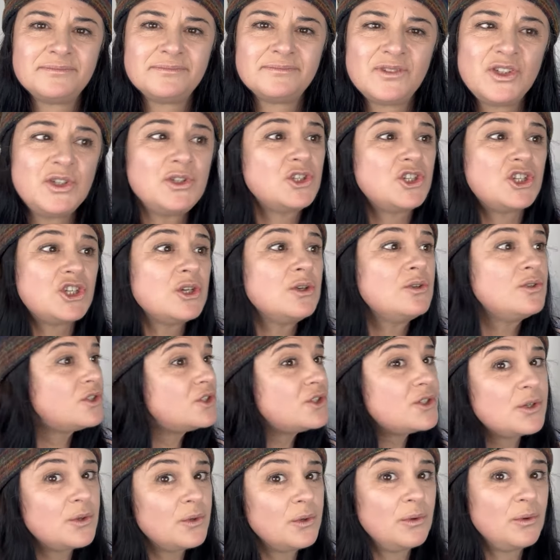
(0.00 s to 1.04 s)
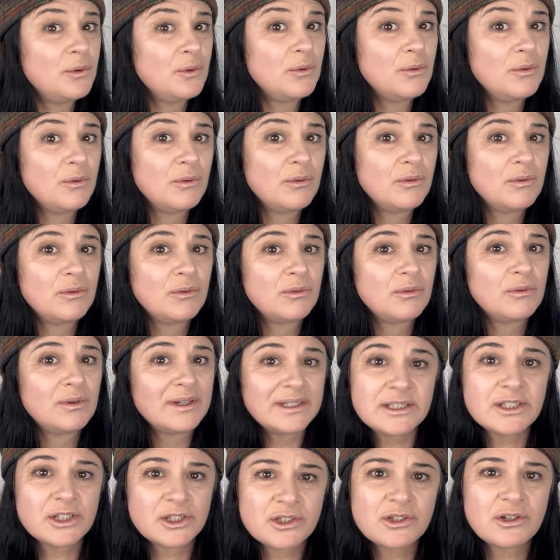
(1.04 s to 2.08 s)
You choose to
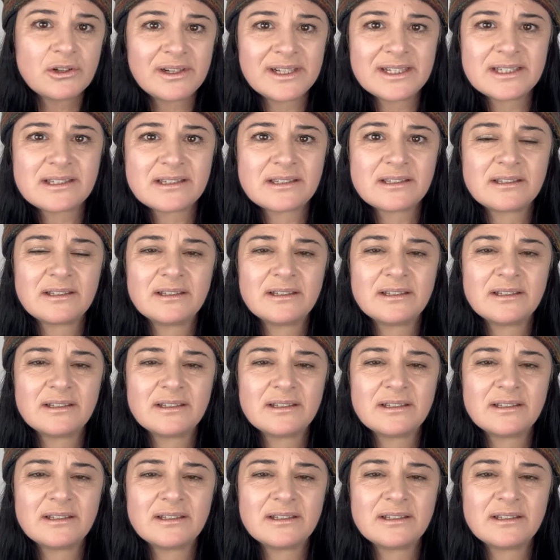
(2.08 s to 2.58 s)
it's a choice.